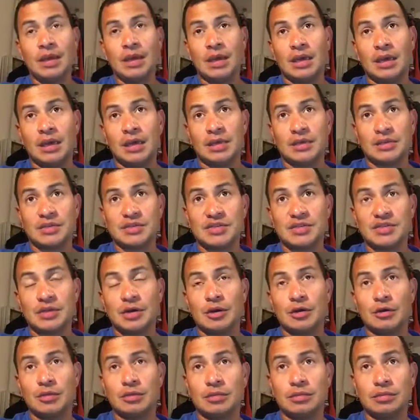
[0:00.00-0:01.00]
And
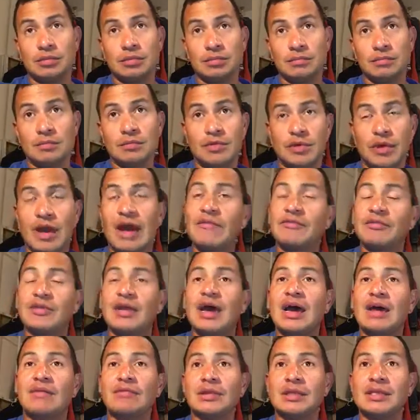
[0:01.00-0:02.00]
so you have to
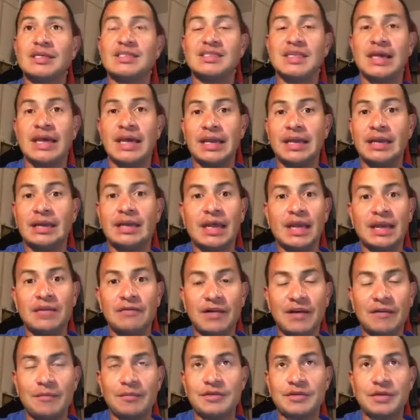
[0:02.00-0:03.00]
have at least 80 to
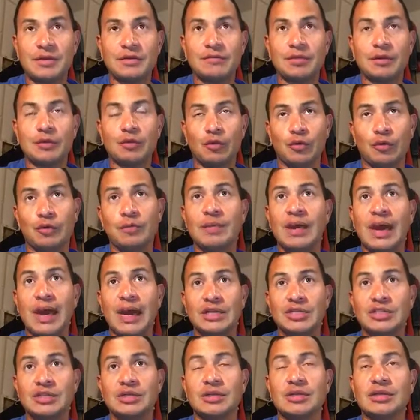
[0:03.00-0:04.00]
85% of the group
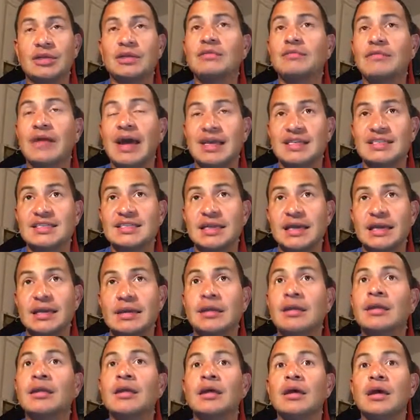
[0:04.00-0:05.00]
actually
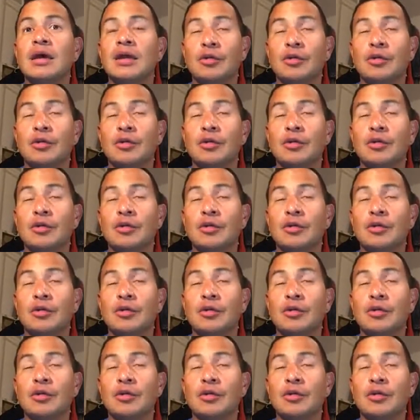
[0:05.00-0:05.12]
vaccinated